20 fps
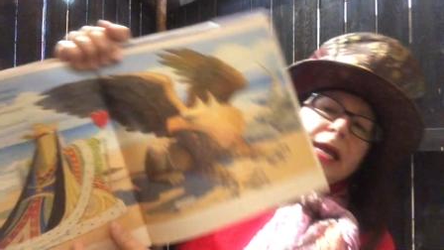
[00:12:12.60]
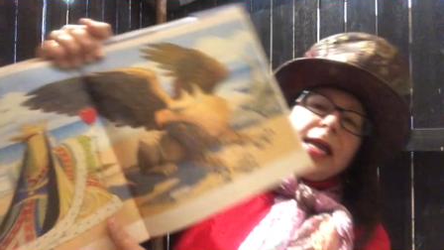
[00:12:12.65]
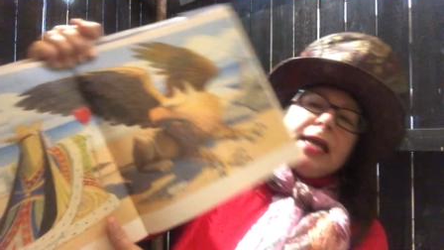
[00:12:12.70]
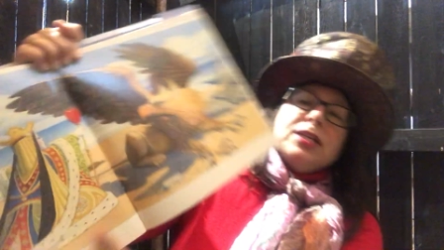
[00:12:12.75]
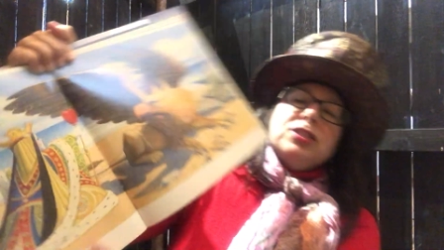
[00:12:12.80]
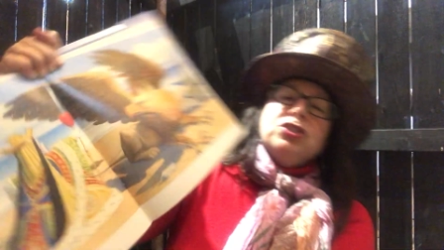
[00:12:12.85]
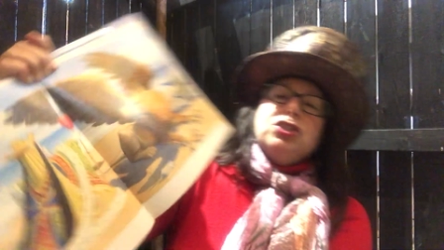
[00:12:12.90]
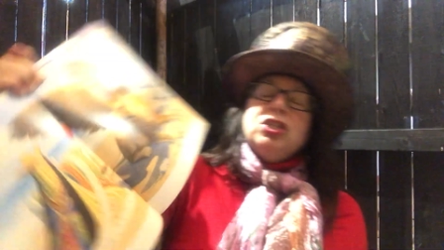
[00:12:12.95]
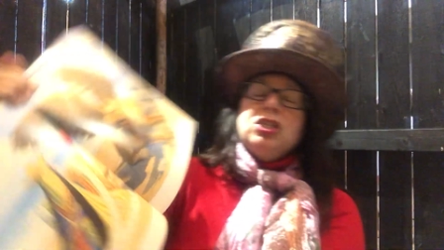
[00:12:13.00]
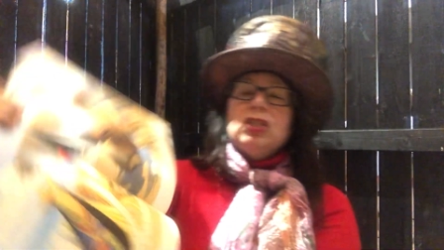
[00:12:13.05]

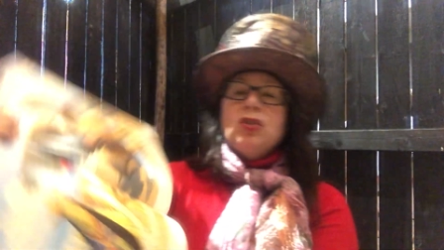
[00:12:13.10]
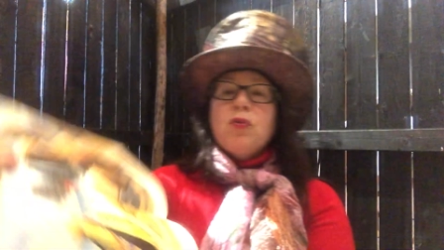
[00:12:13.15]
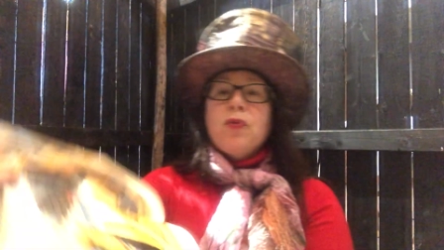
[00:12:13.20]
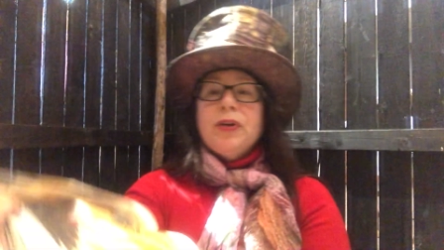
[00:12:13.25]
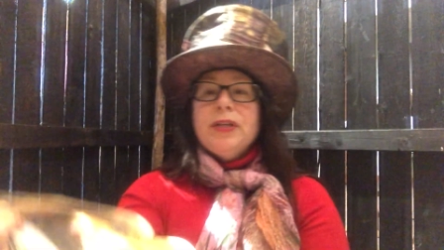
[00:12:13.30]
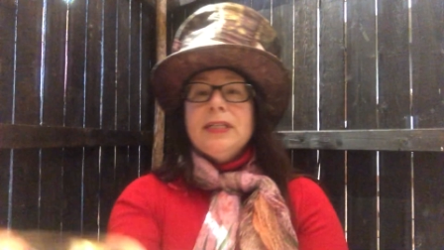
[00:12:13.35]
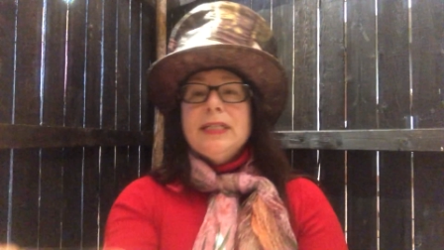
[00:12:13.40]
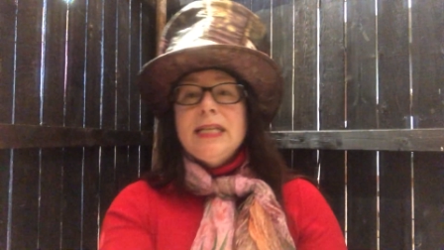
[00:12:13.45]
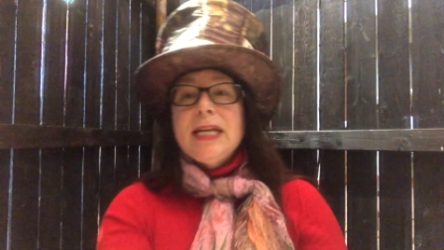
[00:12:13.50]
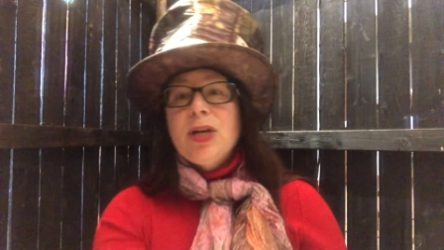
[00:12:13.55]
And she's
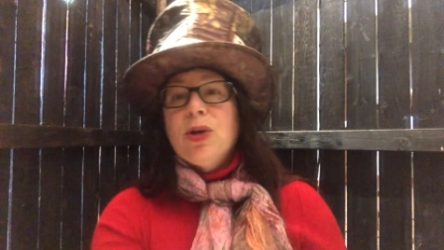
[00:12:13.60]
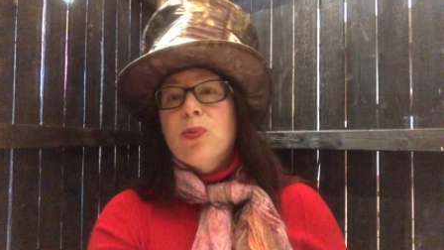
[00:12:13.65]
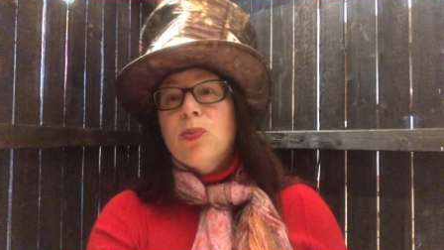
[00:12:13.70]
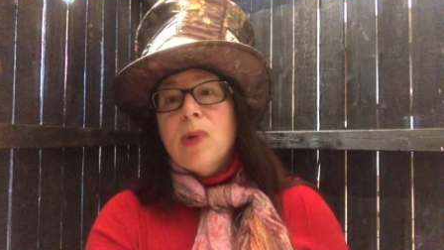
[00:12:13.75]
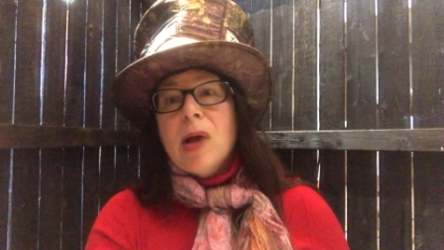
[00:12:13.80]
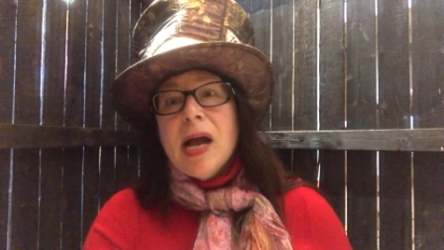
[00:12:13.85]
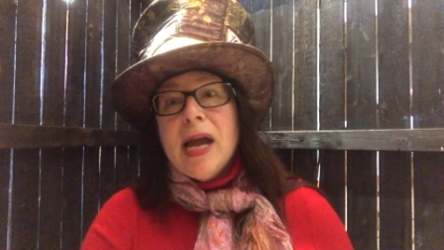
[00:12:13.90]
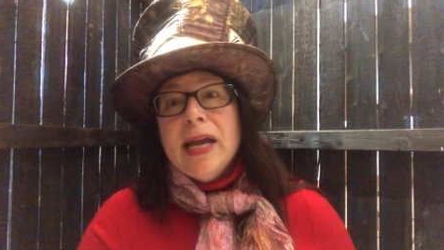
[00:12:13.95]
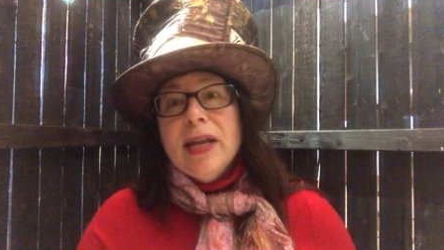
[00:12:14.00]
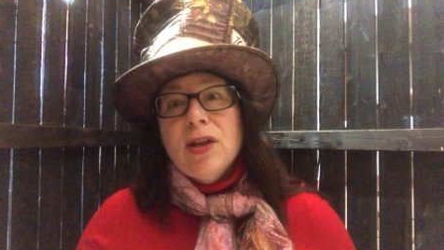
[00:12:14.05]
going to take a
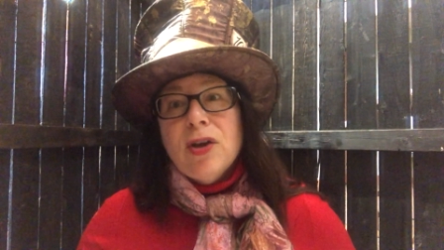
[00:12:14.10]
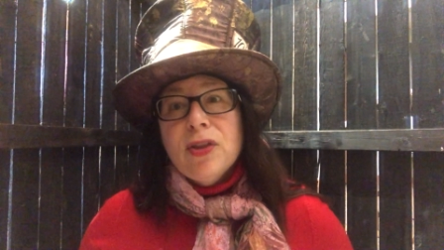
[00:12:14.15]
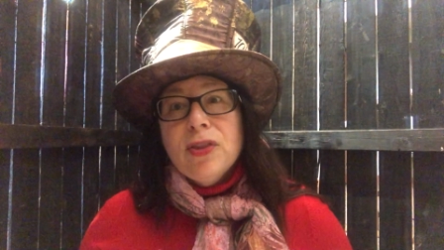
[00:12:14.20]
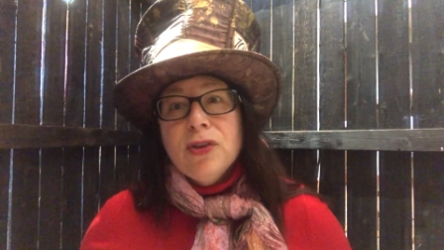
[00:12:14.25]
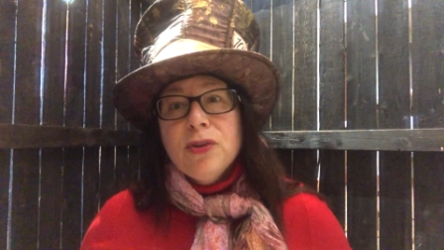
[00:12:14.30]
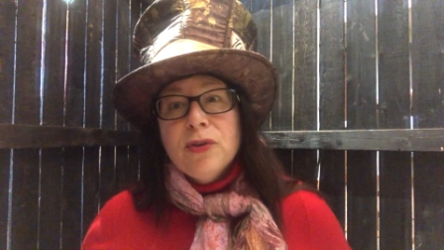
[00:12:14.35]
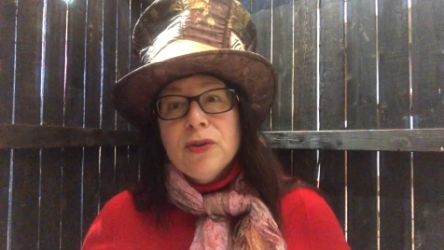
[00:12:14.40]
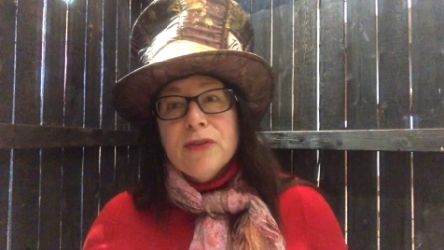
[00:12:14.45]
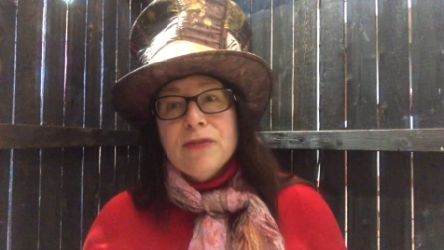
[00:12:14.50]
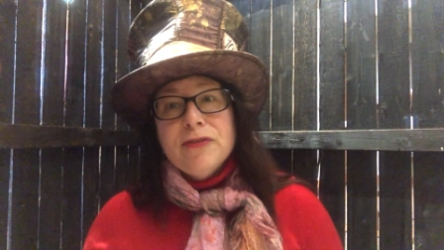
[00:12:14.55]
ride on
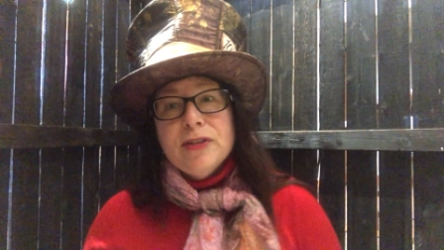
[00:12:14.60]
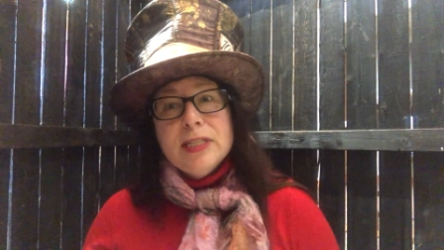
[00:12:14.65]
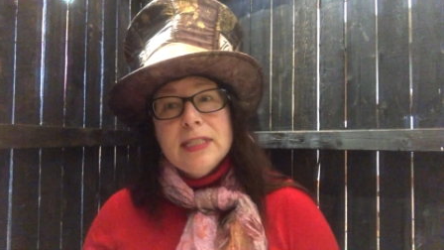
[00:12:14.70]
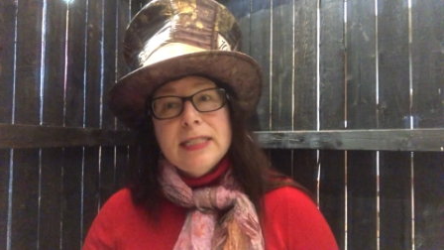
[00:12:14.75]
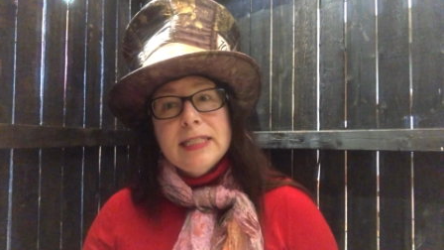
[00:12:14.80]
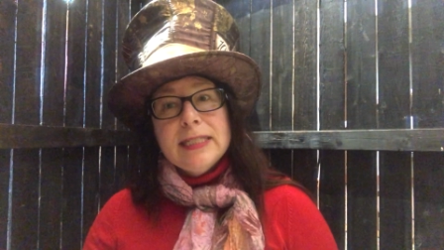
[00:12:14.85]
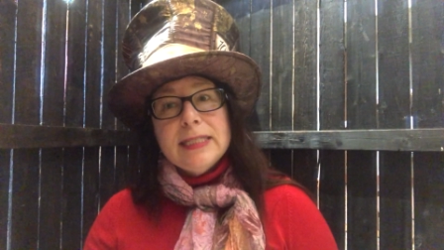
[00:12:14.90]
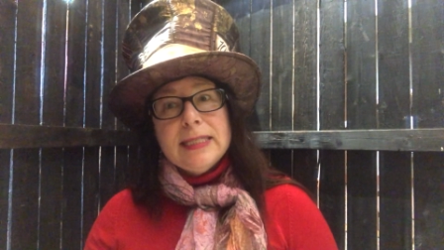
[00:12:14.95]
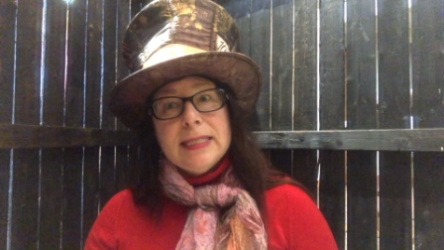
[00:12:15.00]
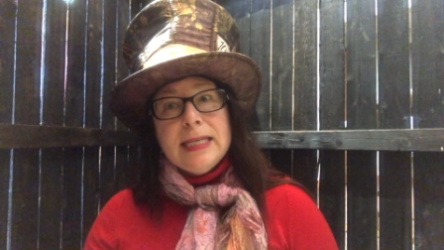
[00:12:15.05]
the griffin
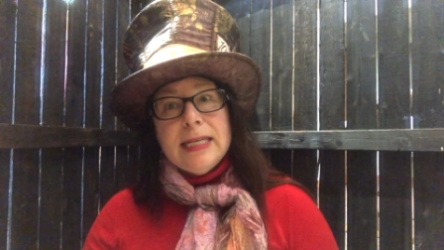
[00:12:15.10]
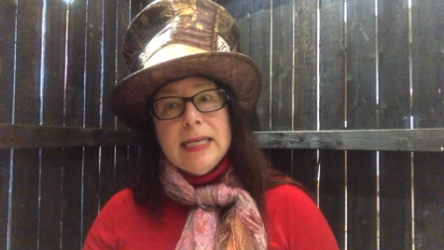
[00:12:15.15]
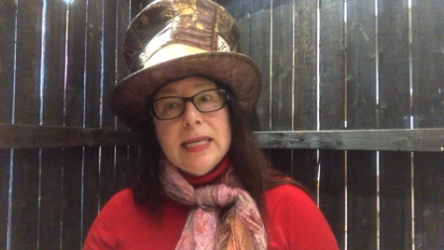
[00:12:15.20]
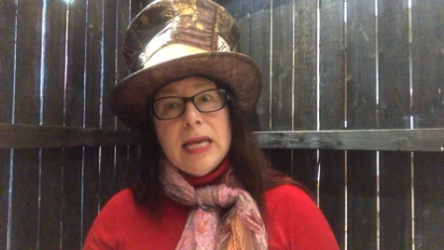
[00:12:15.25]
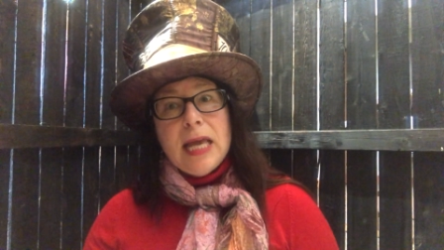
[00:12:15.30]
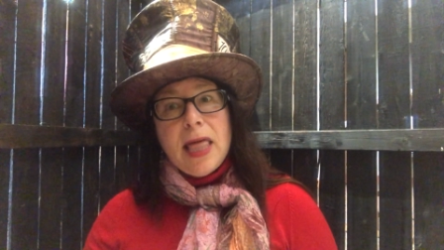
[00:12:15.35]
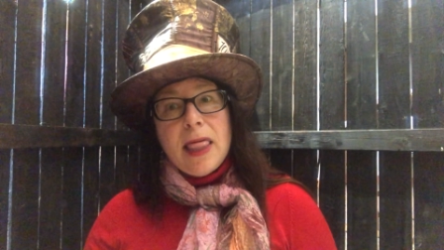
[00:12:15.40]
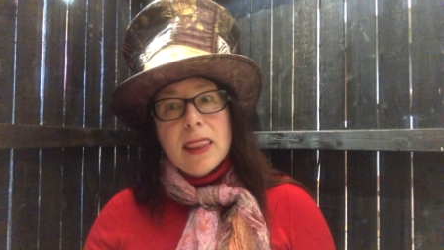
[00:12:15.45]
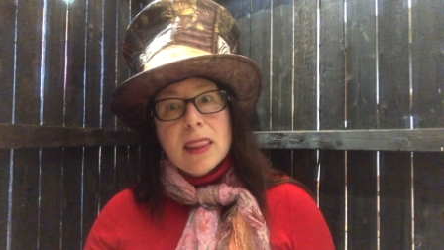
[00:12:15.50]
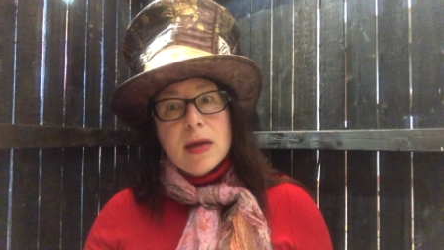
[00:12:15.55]
to see
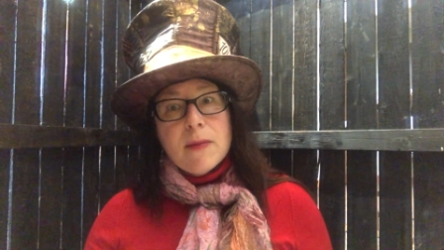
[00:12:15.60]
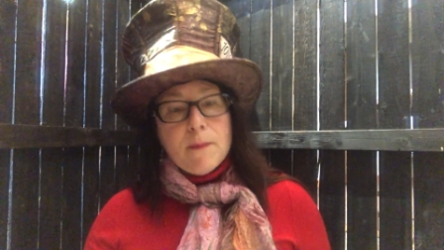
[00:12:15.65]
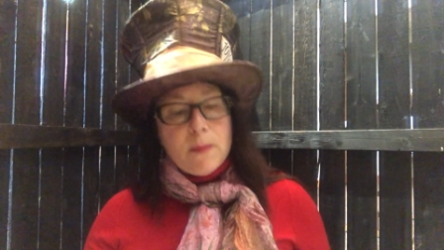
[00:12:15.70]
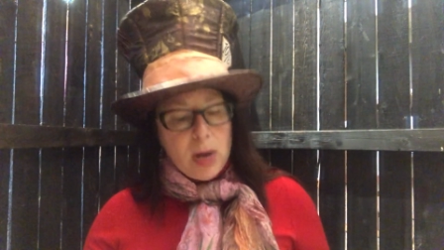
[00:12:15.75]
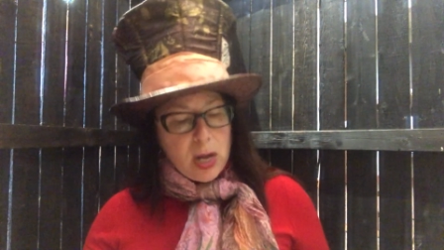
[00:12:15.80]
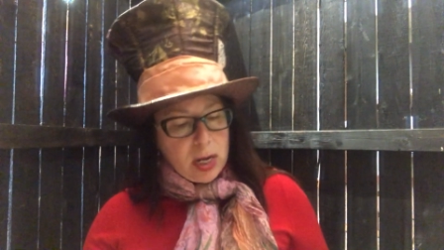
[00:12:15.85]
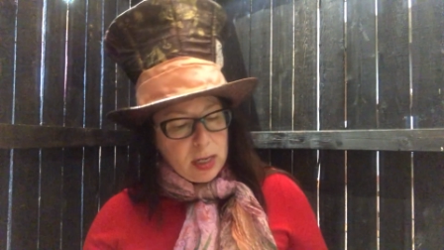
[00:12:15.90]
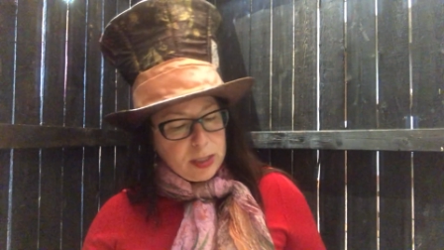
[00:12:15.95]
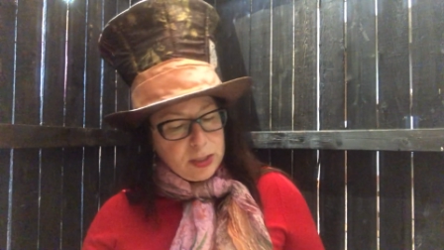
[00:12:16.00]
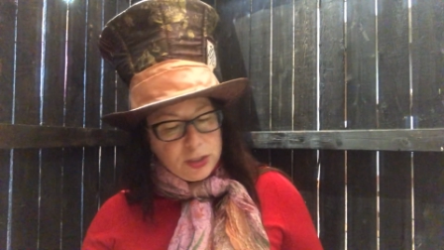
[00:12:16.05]
the
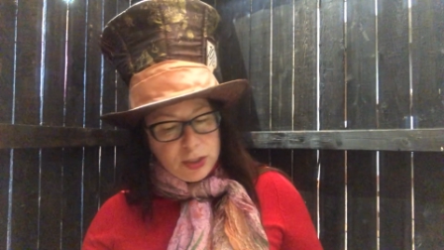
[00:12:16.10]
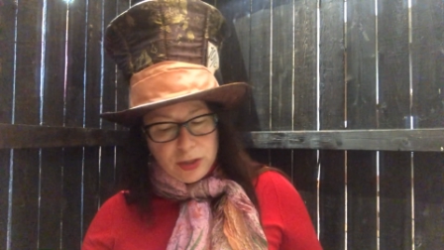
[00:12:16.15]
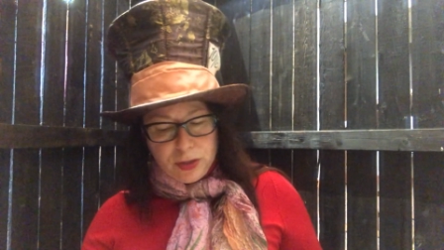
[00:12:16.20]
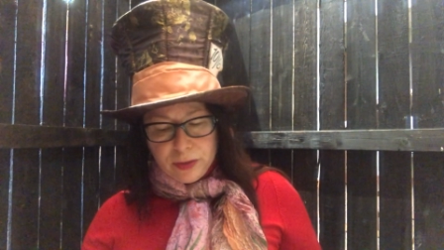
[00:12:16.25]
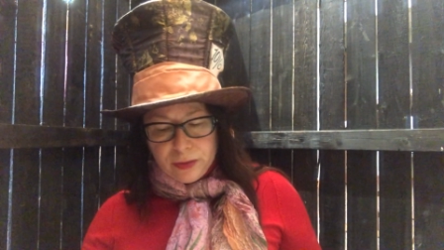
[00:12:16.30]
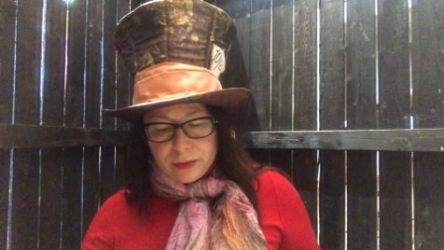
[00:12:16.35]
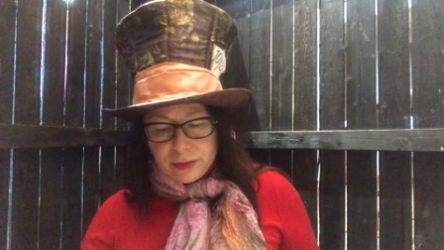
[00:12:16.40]
mock turtle.